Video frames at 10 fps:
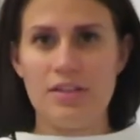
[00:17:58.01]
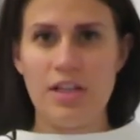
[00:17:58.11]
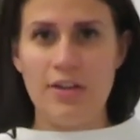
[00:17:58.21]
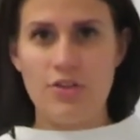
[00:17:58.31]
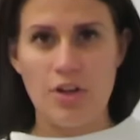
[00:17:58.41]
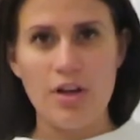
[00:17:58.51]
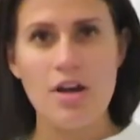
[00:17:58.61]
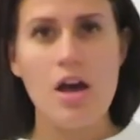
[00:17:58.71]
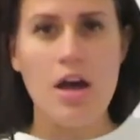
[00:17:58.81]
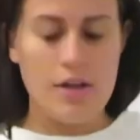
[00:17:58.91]

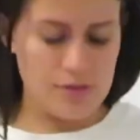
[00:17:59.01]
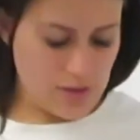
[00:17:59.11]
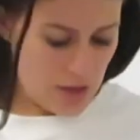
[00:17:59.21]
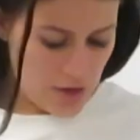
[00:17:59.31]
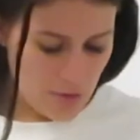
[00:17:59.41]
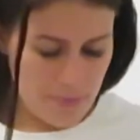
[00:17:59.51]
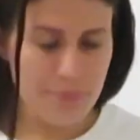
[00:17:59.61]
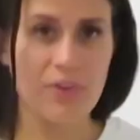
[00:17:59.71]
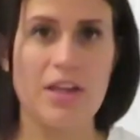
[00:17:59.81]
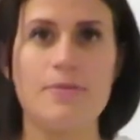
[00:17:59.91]
t-shirt. So
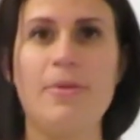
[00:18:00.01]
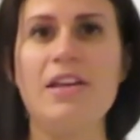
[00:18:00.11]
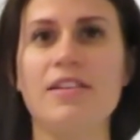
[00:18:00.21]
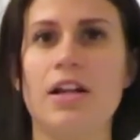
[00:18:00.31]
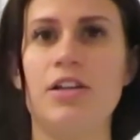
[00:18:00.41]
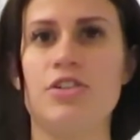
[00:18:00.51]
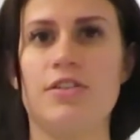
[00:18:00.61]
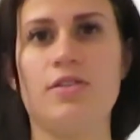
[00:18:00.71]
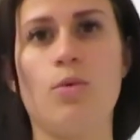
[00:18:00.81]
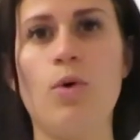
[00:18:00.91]
it's basically
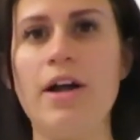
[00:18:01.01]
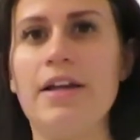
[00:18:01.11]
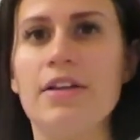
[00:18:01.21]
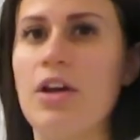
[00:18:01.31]
just a white